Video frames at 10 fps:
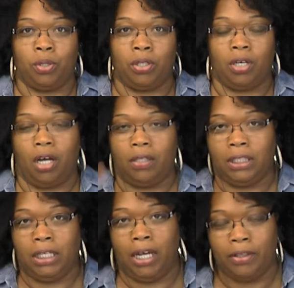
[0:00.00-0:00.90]
work on
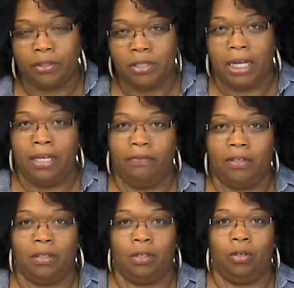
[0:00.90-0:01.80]
the other side of
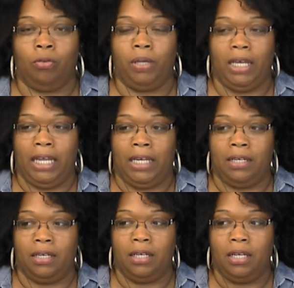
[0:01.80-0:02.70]
the globe
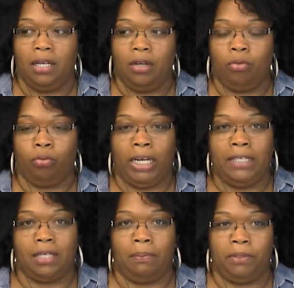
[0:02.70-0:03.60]
and
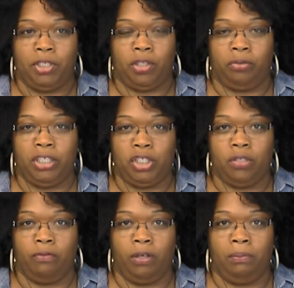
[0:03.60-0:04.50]
raise up a
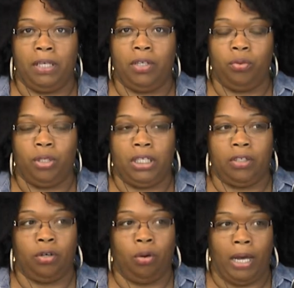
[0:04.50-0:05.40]
generation of women who
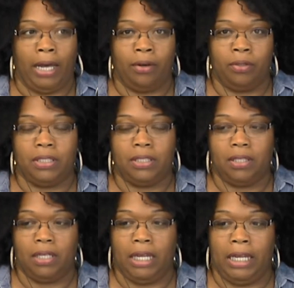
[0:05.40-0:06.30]
can go out
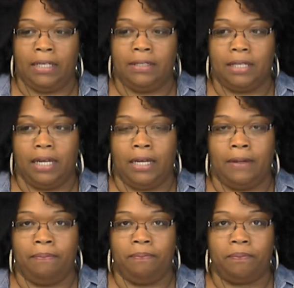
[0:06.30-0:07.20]
and
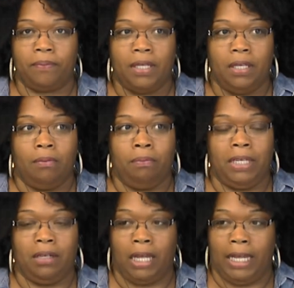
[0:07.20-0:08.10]
um,
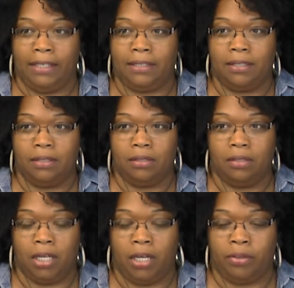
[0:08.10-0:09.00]
be a light
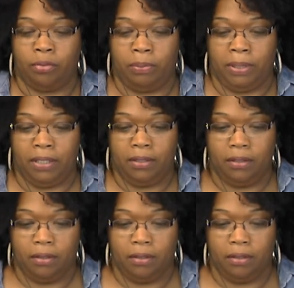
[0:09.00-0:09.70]
to other women.